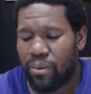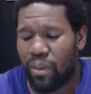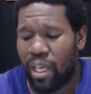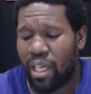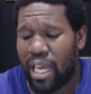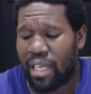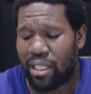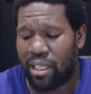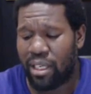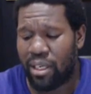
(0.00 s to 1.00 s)
out
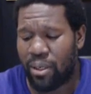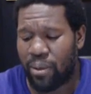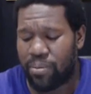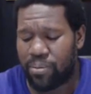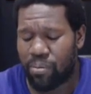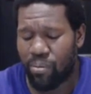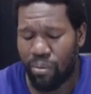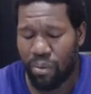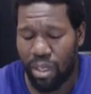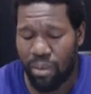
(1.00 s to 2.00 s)

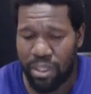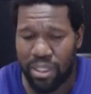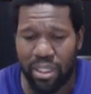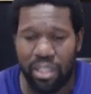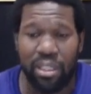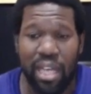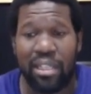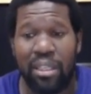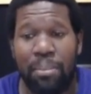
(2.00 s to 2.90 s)
of the